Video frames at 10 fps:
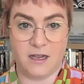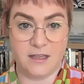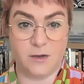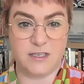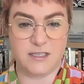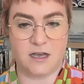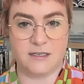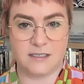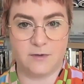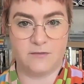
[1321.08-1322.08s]
And I think we saw
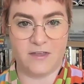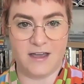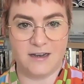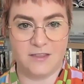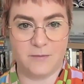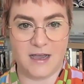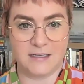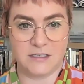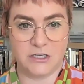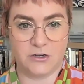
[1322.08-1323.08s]
some of that in the
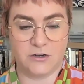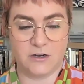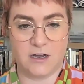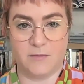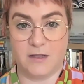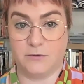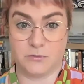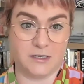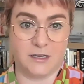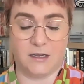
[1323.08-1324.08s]
past year, and it was
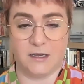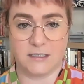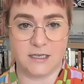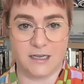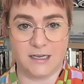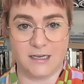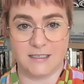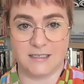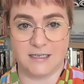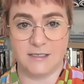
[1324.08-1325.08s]
really exciting
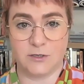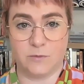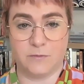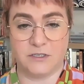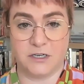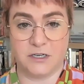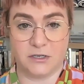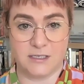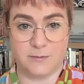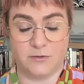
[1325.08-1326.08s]
to see. So
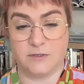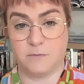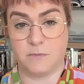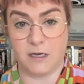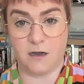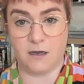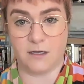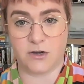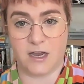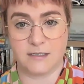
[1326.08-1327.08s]
particularly some of those big
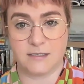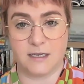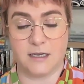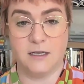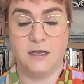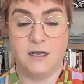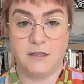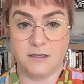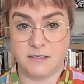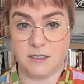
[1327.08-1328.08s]
contracts like
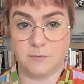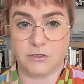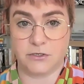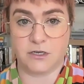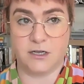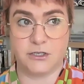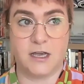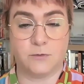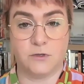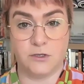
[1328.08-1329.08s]
the Teamsters
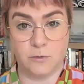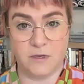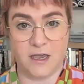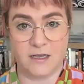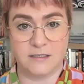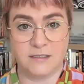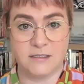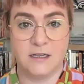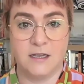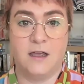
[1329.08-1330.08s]
contract with
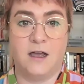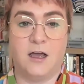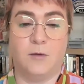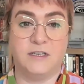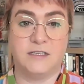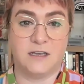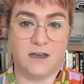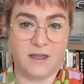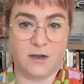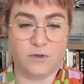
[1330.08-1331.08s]
UPS, we saw
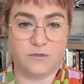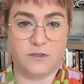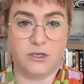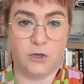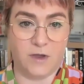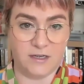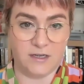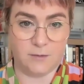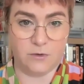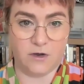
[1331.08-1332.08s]
that with the
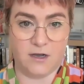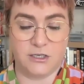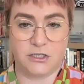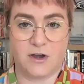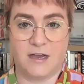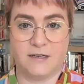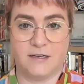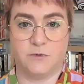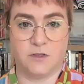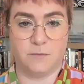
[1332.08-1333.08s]
UAW
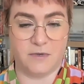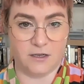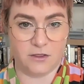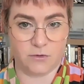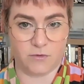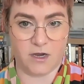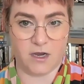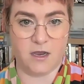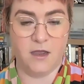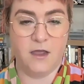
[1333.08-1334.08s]
contract with the big
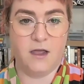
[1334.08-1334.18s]
three.